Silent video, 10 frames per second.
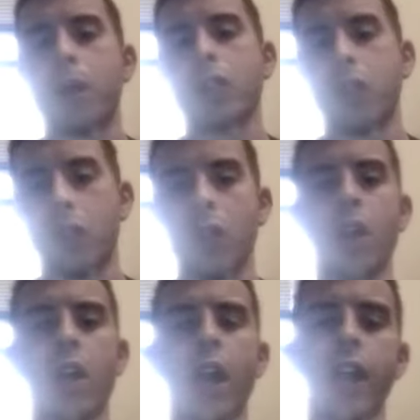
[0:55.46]
busted.
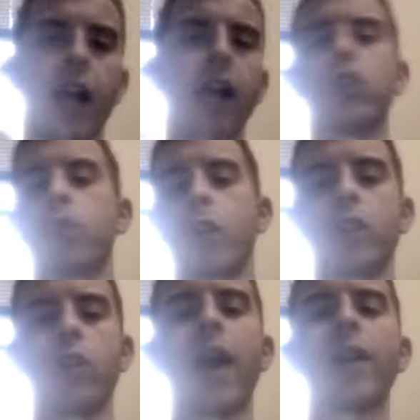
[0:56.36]
And I just wanted
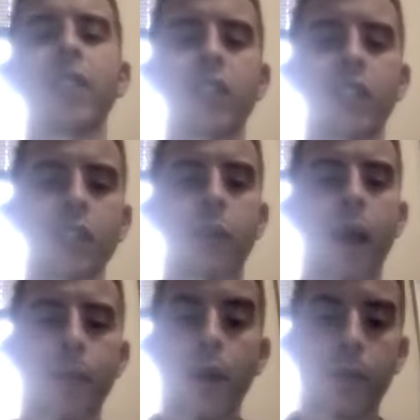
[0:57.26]
to, as these things
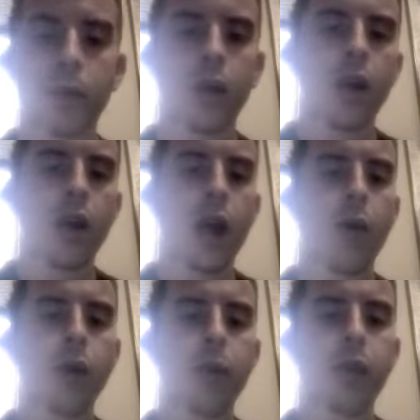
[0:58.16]
pop up, I
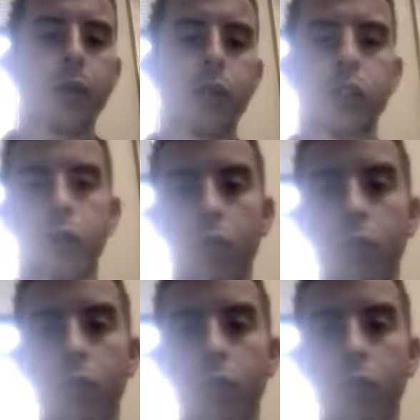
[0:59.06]
want to be able to